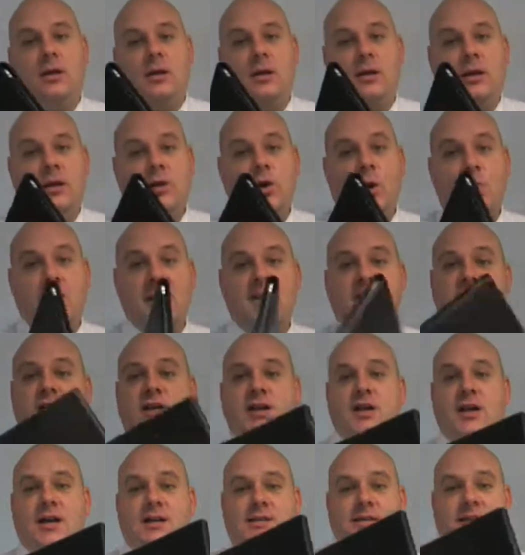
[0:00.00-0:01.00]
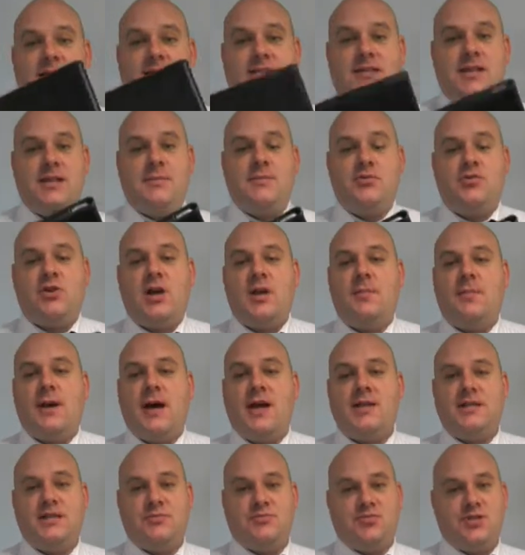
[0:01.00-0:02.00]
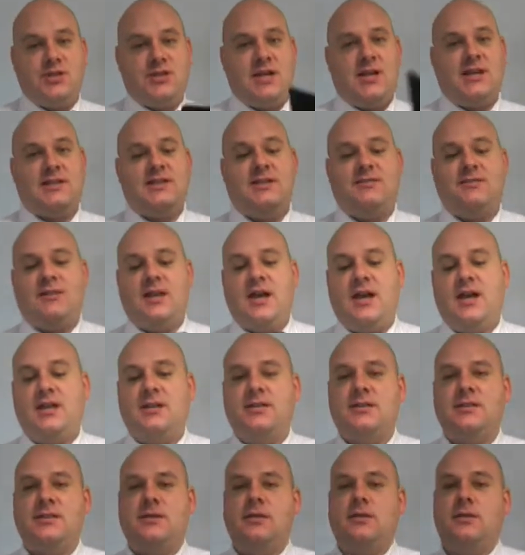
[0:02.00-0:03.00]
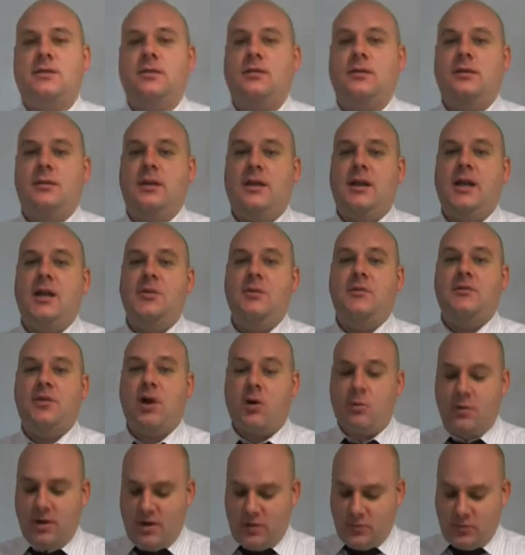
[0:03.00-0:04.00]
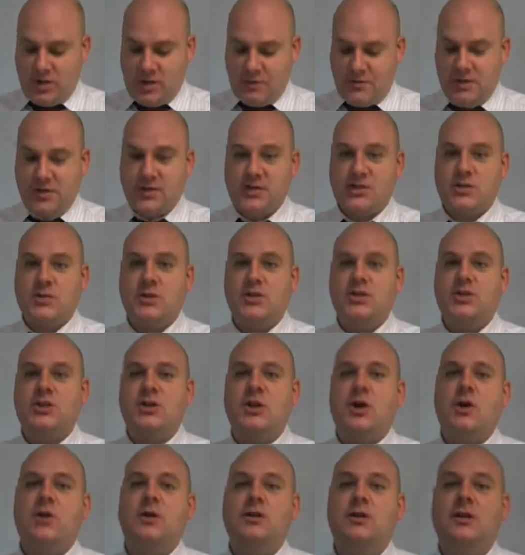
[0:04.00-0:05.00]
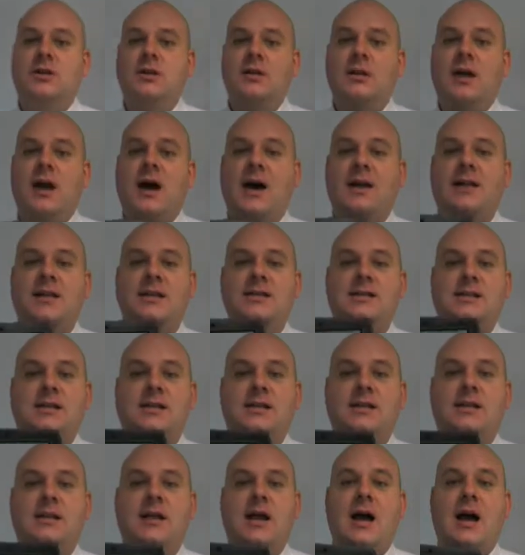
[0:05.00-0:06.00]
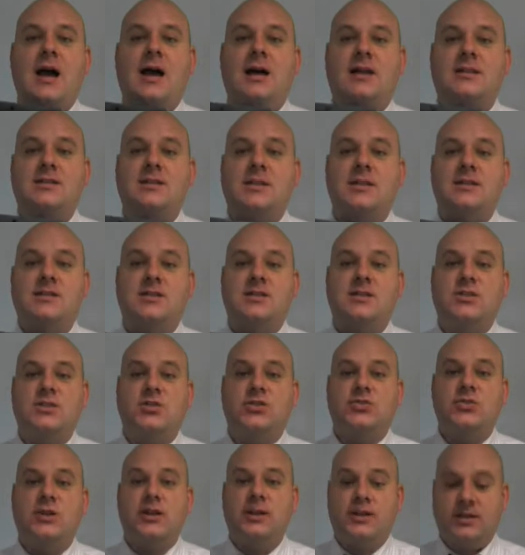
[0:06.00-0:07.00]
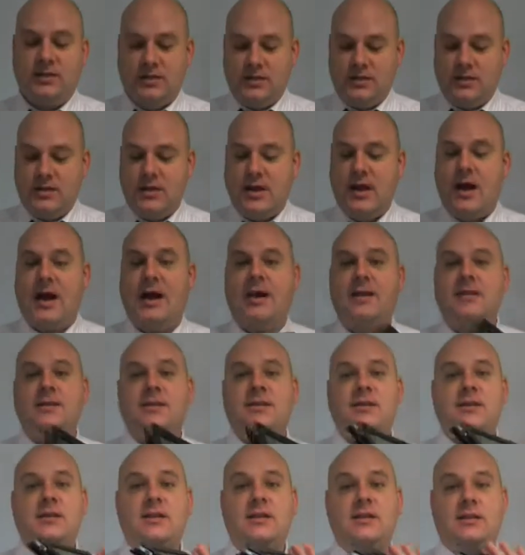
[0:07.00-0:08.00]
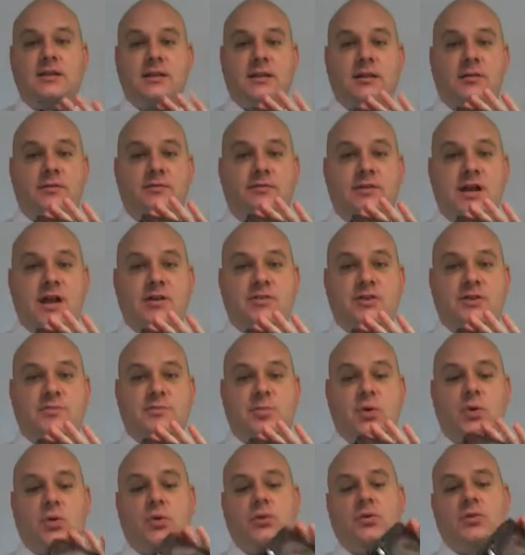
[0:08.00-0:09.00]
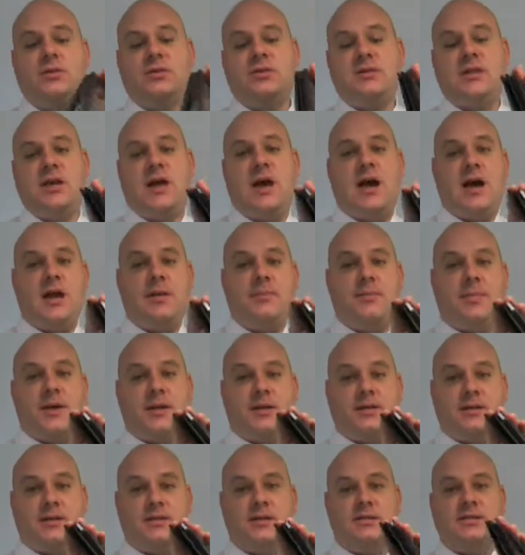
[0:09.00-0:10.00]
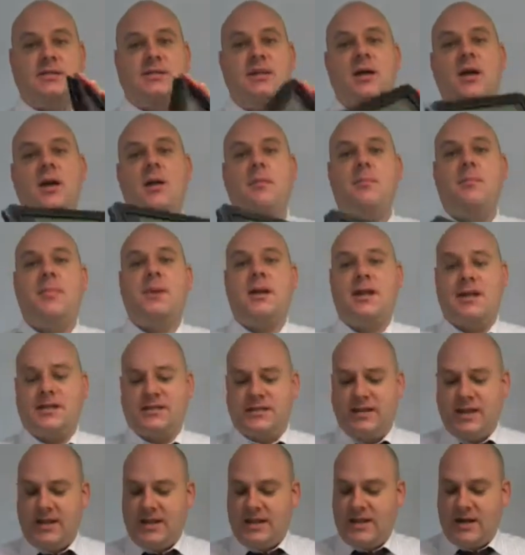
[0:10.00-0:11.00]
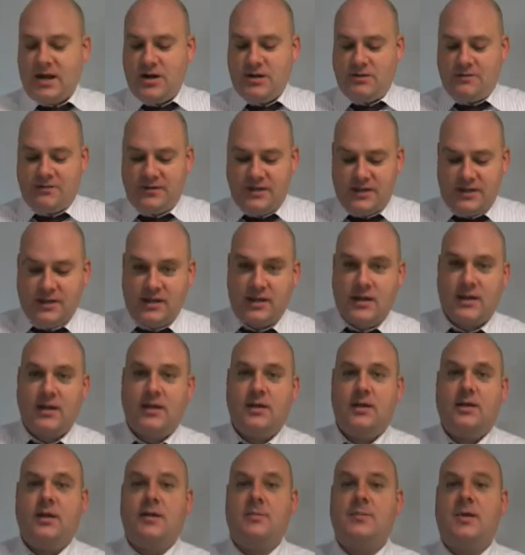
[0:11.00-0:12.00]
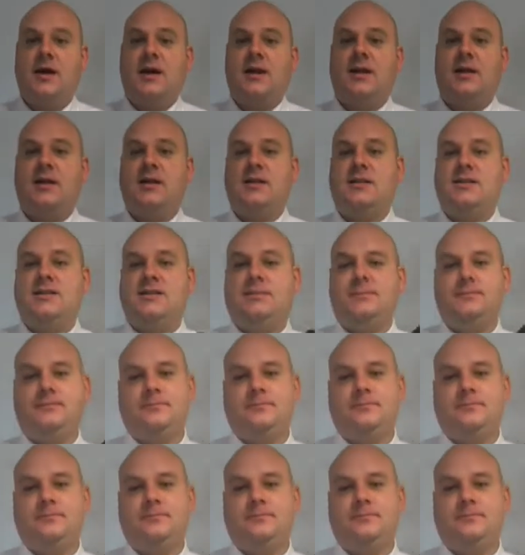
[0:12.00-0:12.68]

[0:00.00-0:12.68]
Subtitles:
Normally it's a good idea to keep your iPad in a protective case. Here we've got one where we can switch it on and easily access the screen and the various ports and buttons, but I'll take it out of the packet